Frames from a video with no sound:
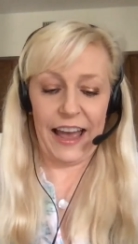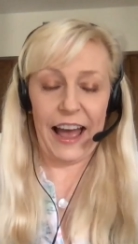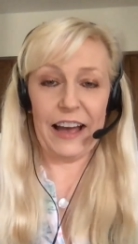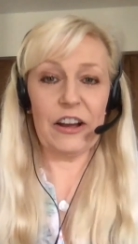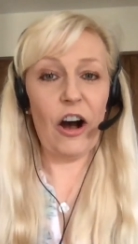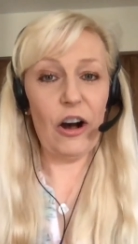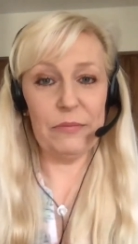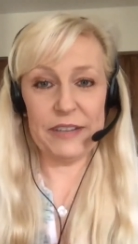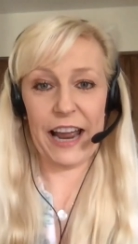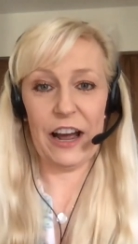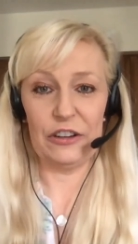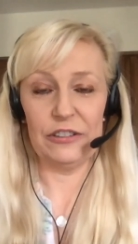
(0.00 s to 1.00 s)
yeah,
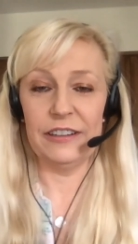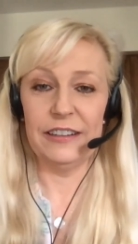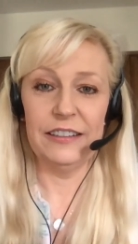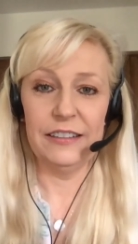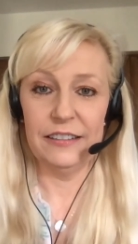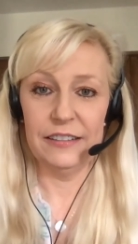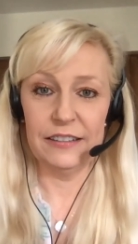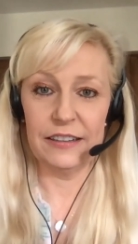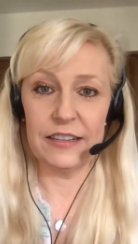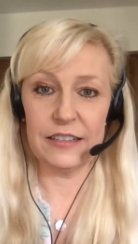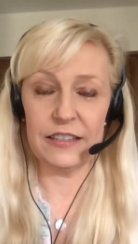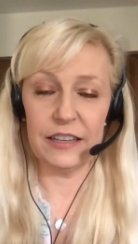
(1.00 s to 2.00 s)
calm down,
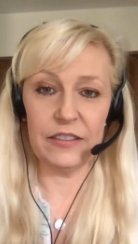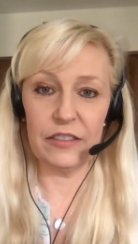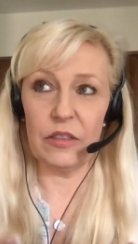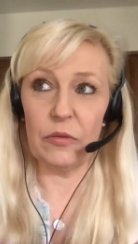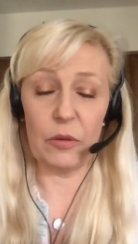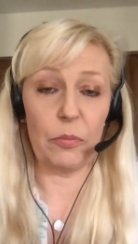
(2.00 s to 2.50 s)
because mm-hmm.